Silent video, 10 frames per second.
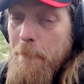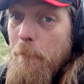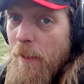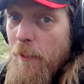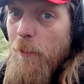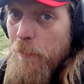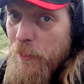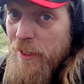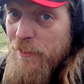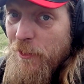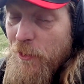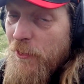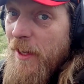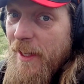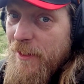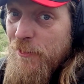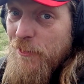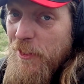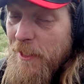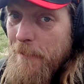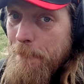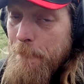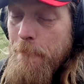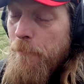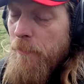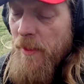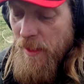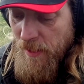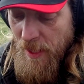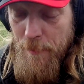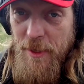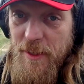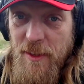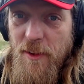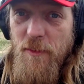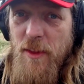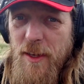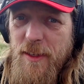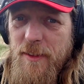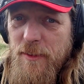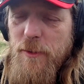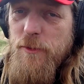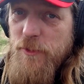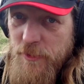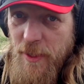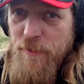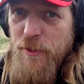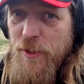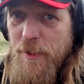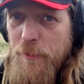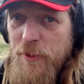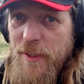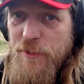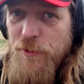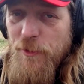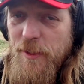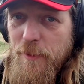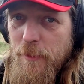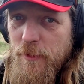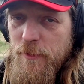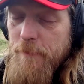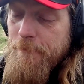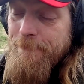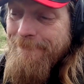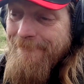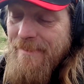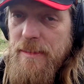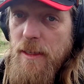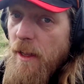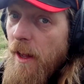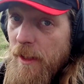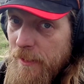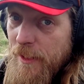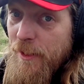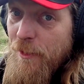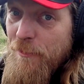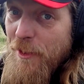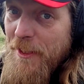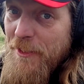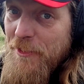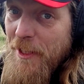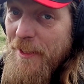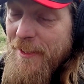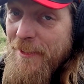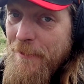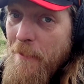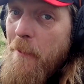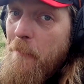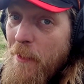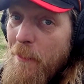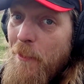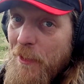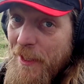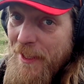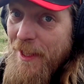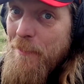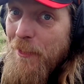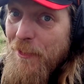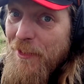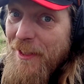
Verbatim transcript: but we'll press on and see. I mean, there, there's definitely potential here, but did not find it yet, but we'll keep on